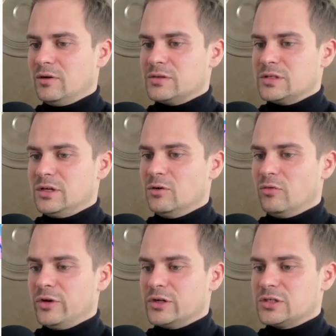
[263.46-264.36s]
obviously Go
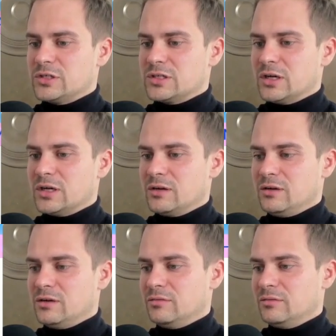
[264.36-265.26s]
Fish is the
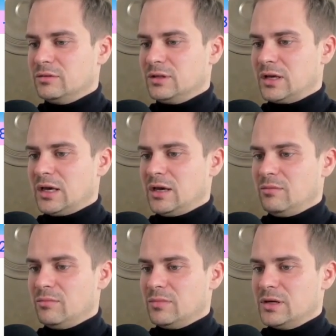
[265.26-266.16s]

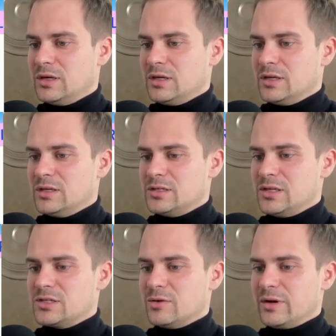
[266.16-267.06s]
game.
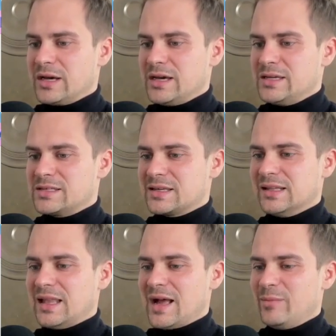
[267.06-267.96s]
CISO Against
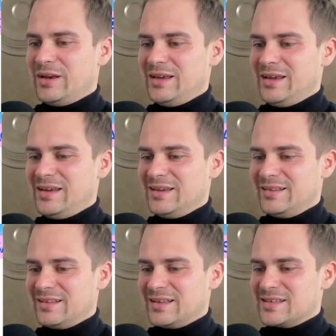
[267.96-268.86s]
Calamity,
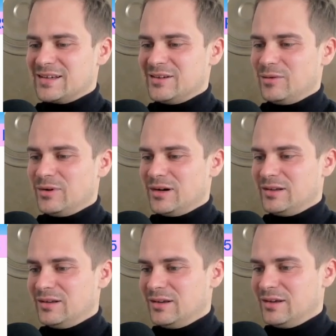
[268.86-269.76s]
that's a good
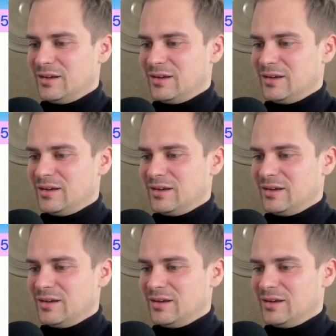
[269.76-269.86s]
one.